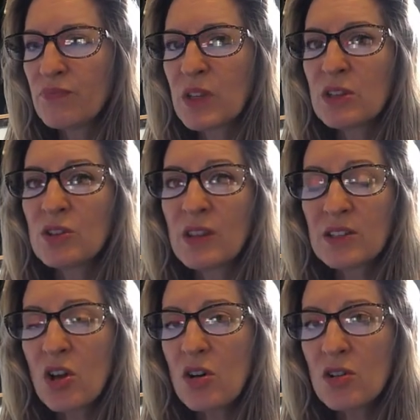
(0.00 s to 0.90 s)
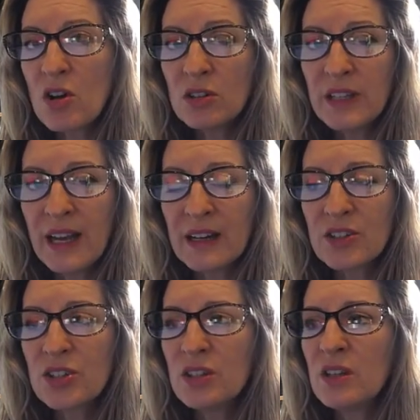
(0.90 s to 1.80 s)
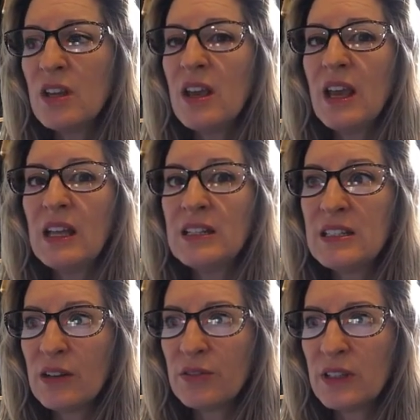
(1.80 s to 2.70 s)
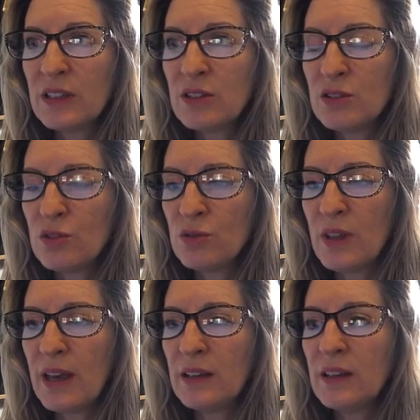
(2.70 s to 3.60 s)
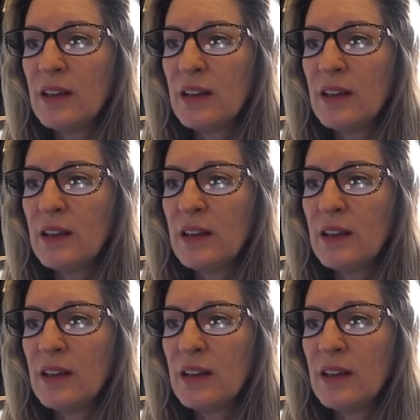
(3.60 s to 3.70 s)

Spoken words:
So that's called call to action, and definitely do that.